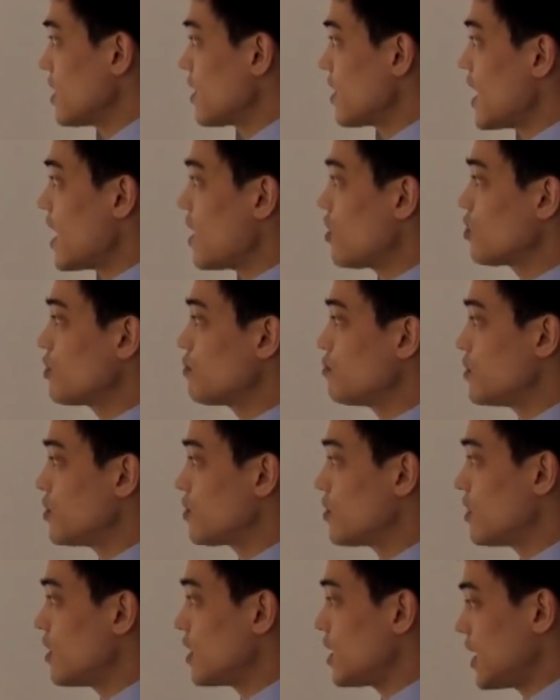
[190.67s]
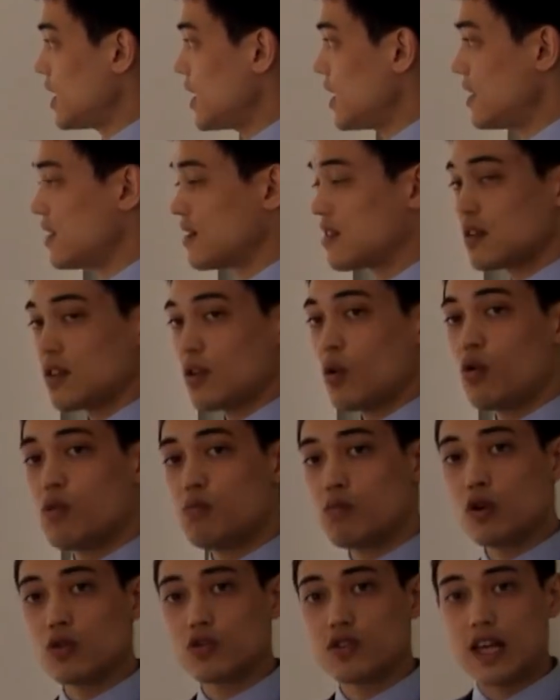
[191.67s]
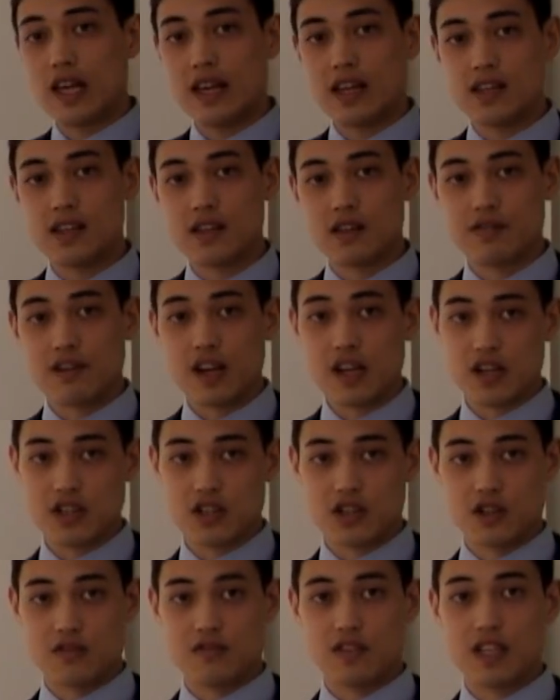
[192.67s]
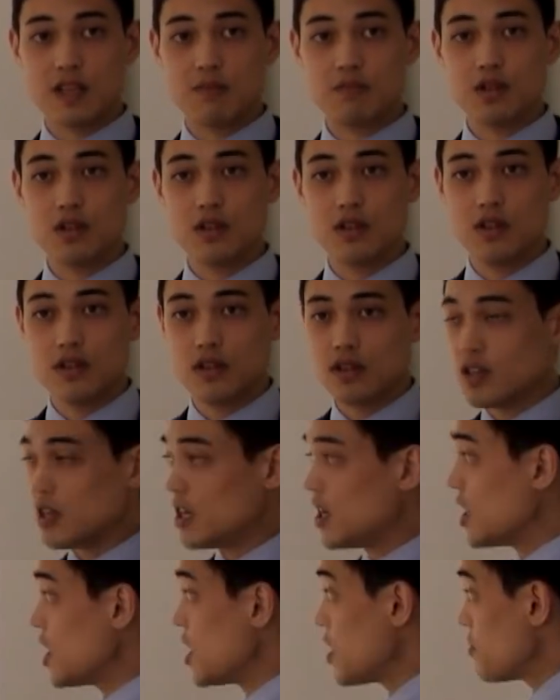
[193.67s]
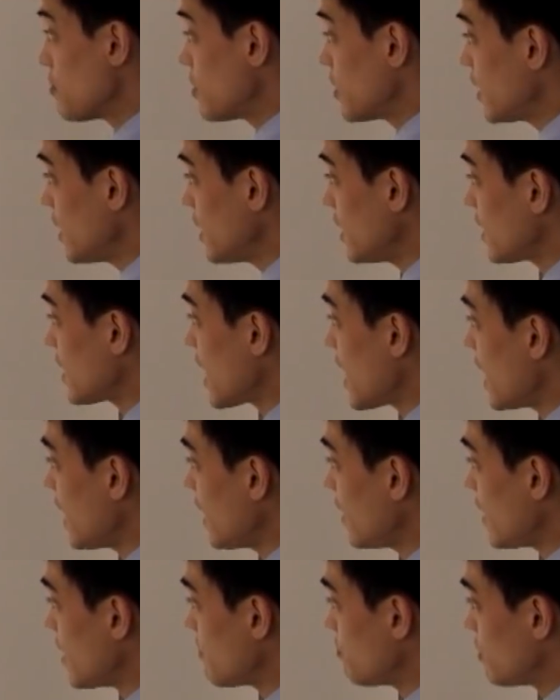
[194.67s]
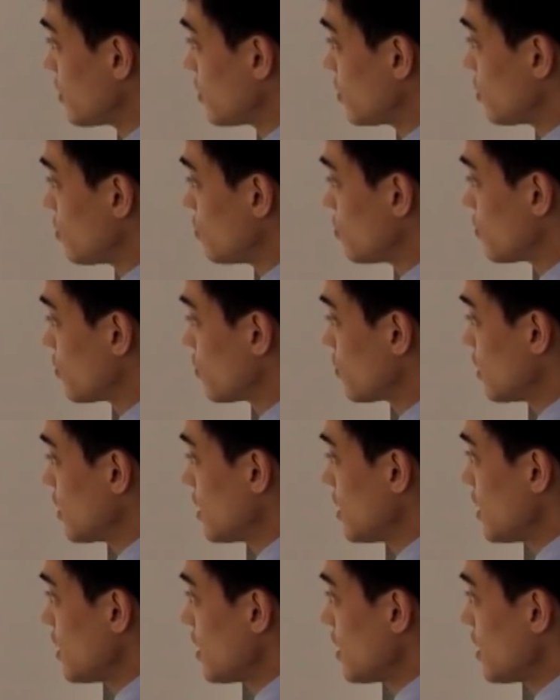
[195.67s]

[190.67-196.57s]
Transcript: the output is almost a linear function of the input. But then at higher amplitudes,